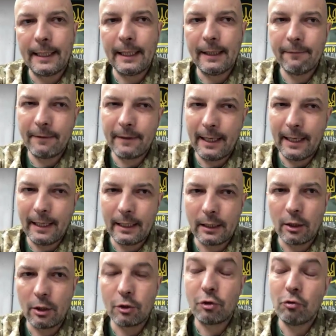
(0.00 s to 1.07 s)
if they
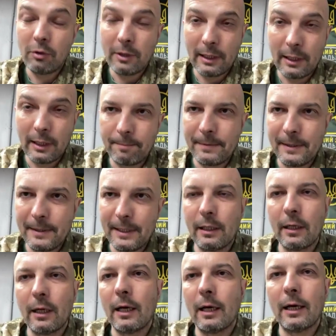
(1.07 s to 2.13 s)
took
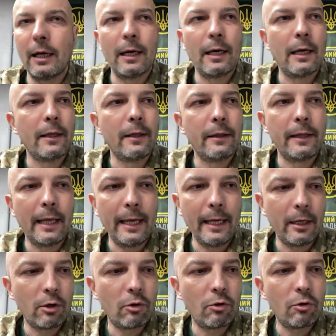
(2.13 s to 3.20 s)
Irpin,
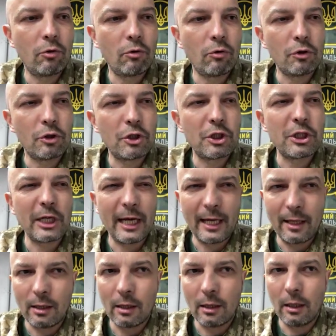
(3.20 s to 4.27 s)
they could
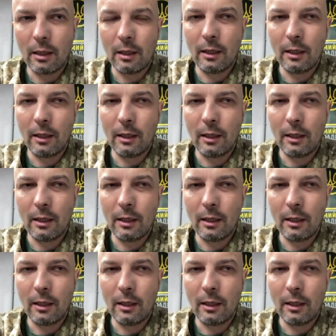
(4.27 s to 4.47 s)
shell